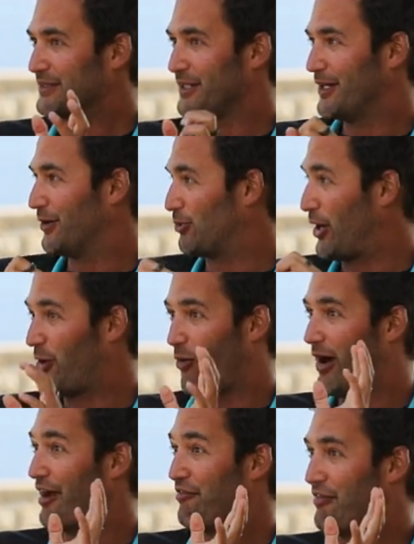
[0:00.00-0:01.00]
you know,
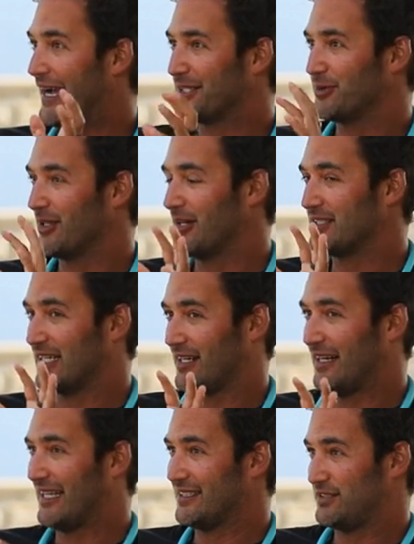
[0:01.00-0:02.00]
runaway effects with our
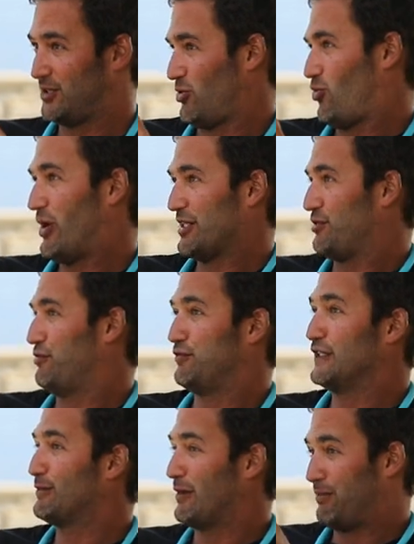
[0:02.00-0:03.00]
technology to watch a
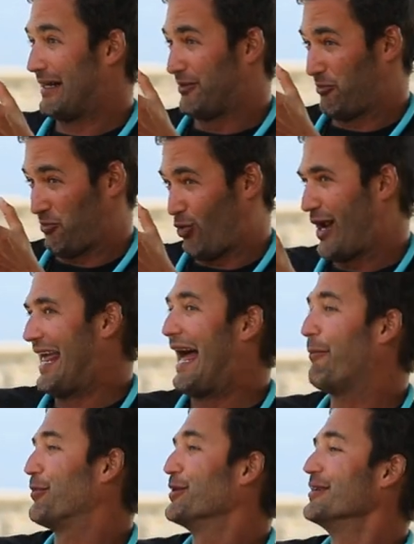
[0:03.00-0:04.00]
film about what
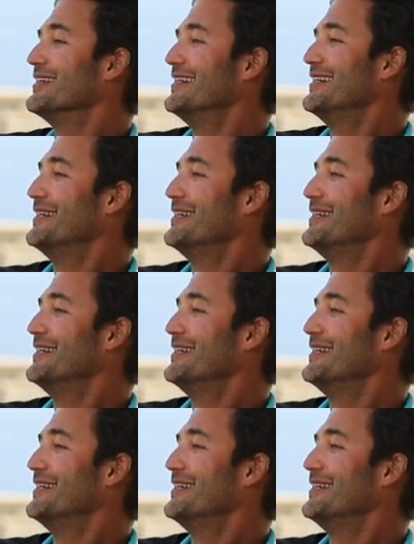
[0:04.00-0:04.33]
happened